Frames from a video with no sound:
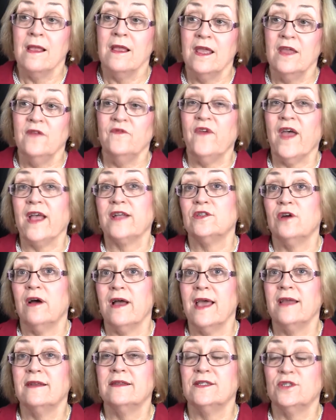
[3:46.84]
In fact, I
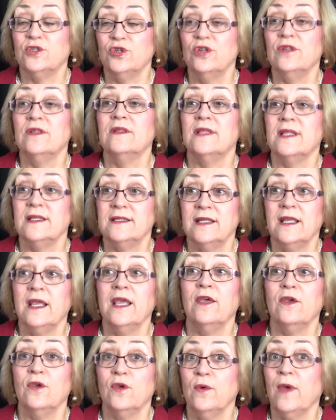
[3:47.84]
had a student this
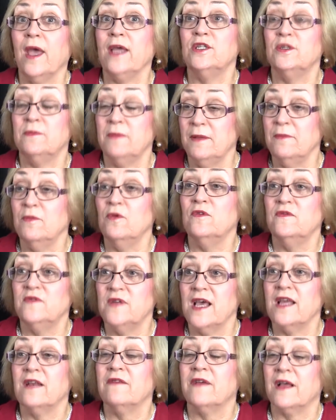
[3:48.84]
year who had to be moved
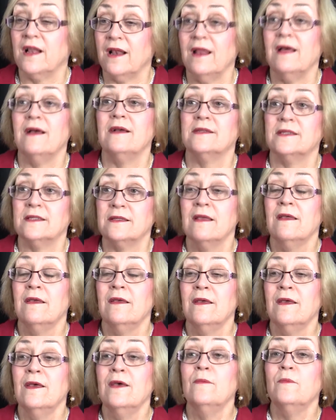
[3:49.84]
out of a class
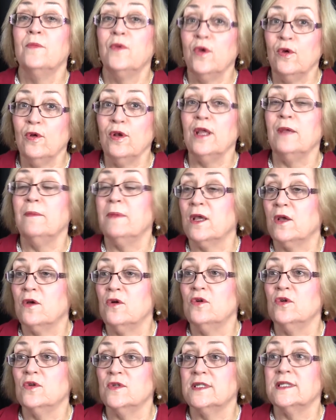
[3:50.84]
purely
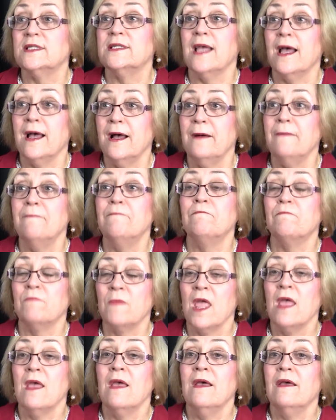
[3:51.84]
because
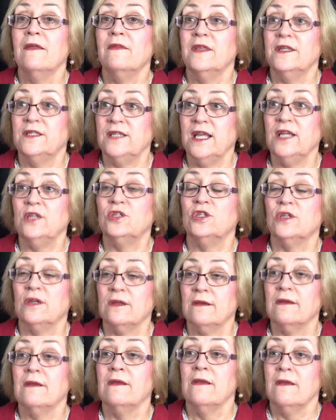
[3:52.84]
the
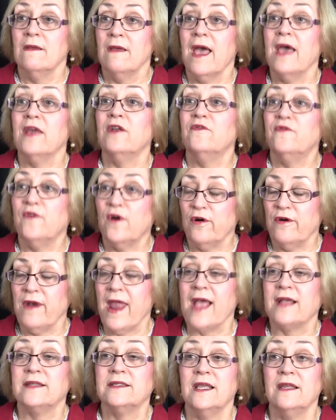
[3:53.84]
teacher had a foreign
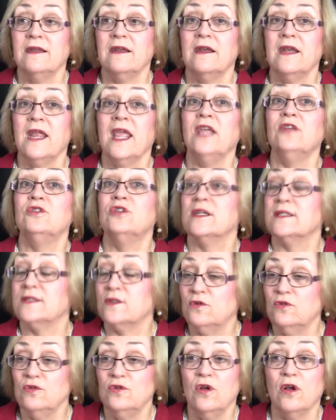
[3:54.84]
accent and he
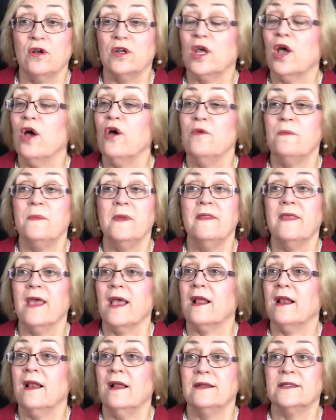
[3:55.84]
just could not cope in
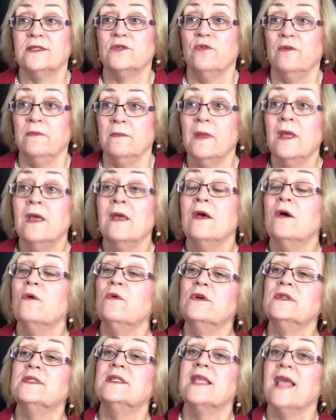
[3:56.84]
that classroom,
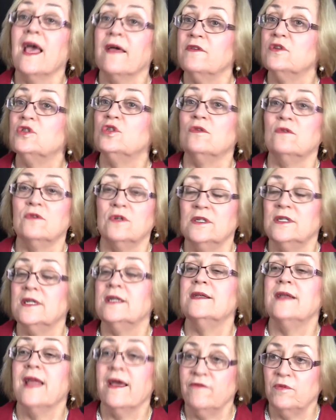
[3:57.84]
whereas the other children
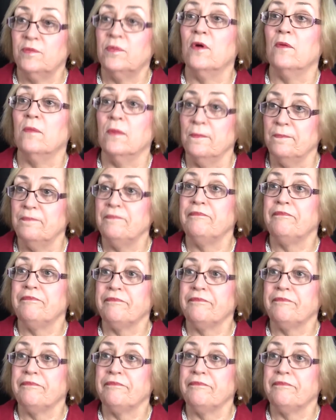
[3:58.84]
didn't have a problem.